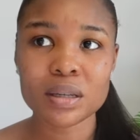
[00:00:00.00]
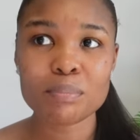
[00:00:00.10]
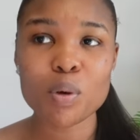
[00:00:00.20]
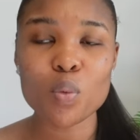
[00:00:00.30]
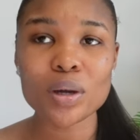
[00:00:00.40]

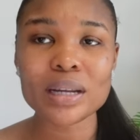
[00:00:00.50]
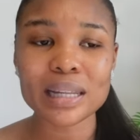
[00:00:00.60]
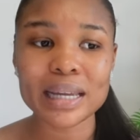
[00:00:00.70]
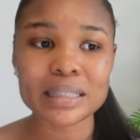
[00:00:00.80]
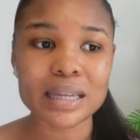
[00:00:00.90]
But what are
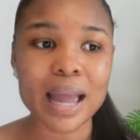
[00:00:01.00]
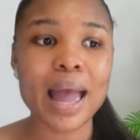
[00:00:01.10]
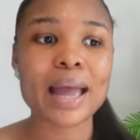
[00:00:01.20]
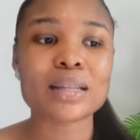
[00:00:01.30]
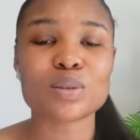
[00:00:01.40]
like the
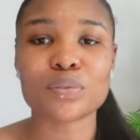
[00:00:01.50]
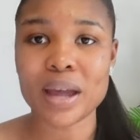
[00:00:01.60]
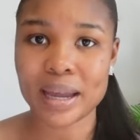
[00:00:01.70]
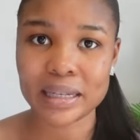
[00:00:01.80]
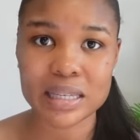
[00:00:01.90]
acts of
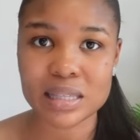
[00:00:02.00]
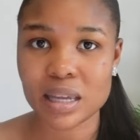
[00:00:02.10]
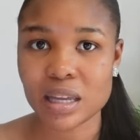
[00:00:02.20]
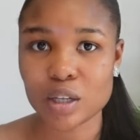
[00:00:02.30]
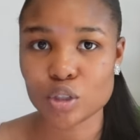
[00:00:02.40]
kindness
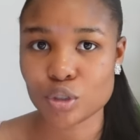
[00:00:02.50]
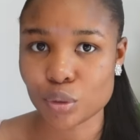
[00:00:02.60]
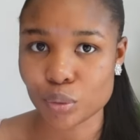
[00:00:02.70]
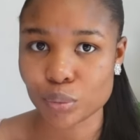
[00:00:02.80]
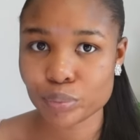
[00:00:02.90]
that you can
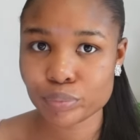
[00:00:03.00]
show?